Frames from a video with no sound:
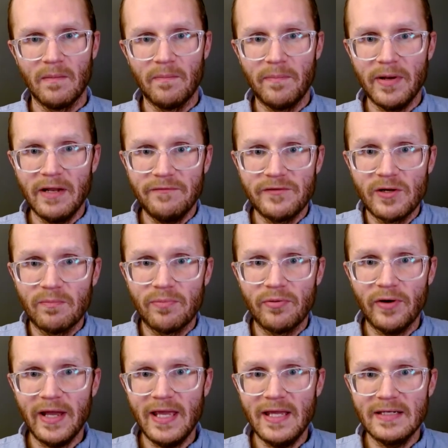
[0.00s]
But if your
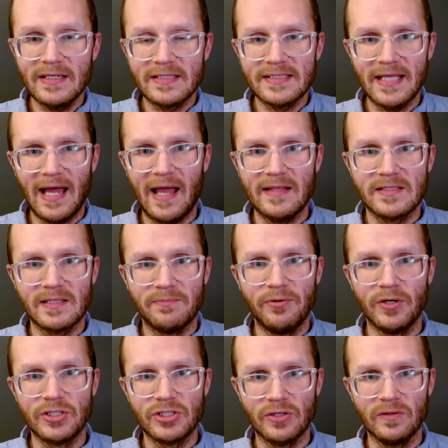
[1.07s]
brain decides to
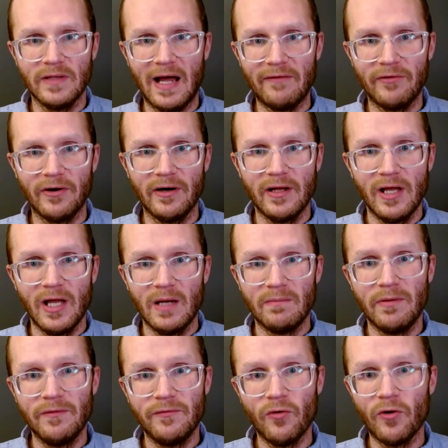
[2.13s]
push your lever
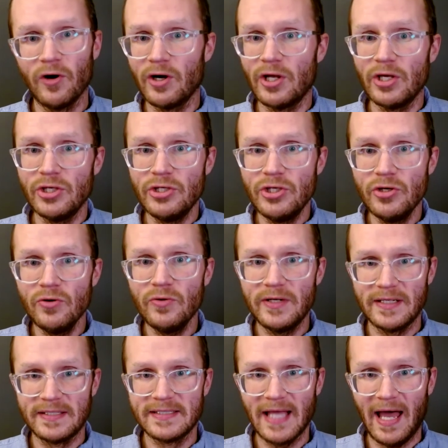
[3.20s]
before you
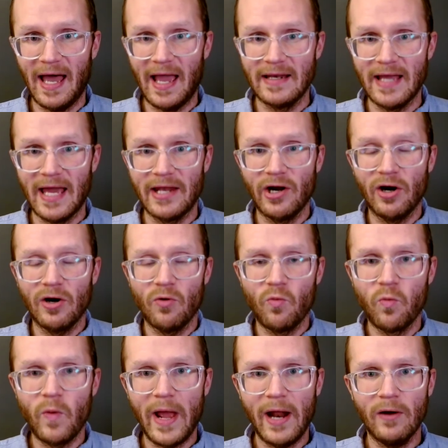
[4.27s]
decide and are
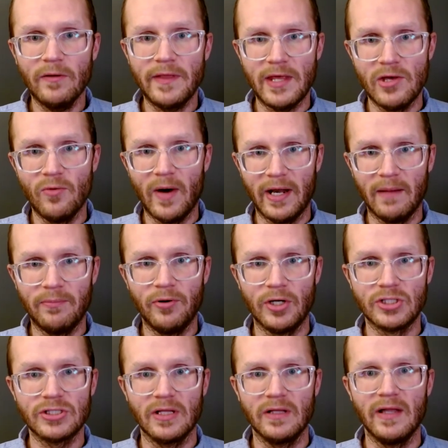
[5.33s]
aware that you want to
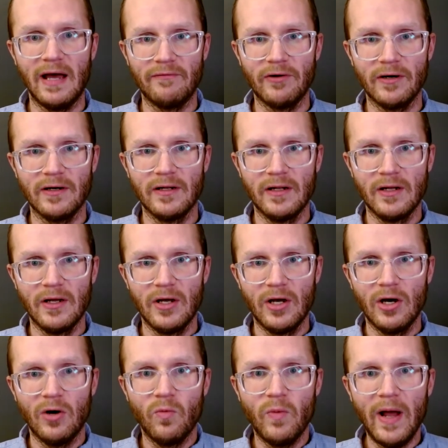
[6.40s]
push the lever,
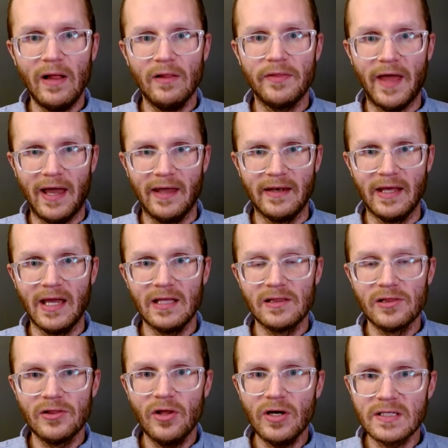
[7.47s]
well, then, it
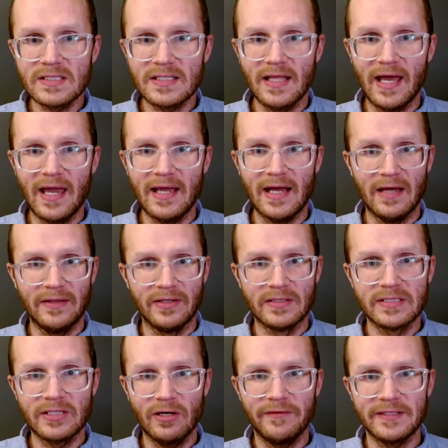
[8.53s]
looks like, on the
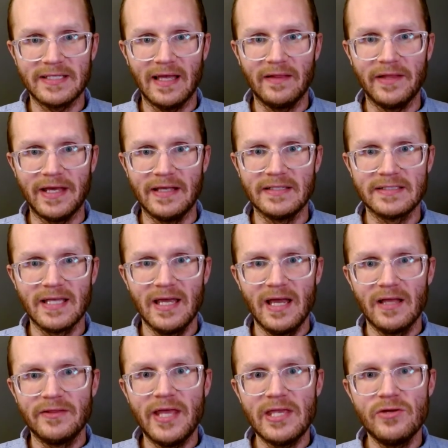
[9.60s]
surface at least,
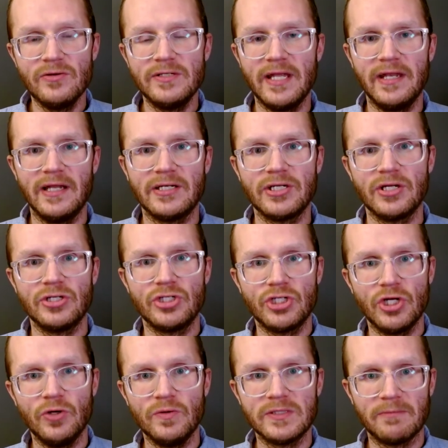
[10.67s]
that you didn't
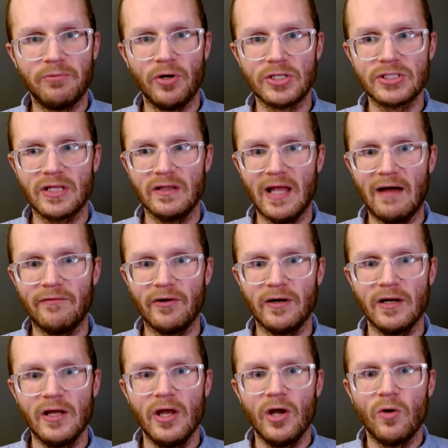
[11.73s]
choose to push the
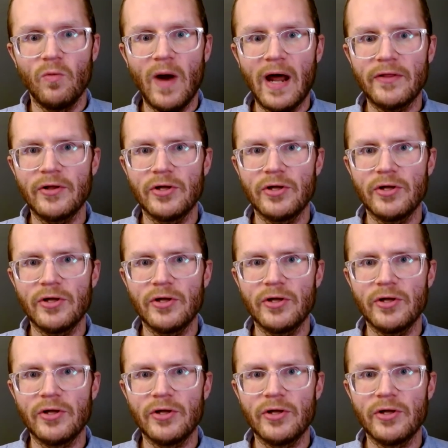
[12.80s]
lever. Rather,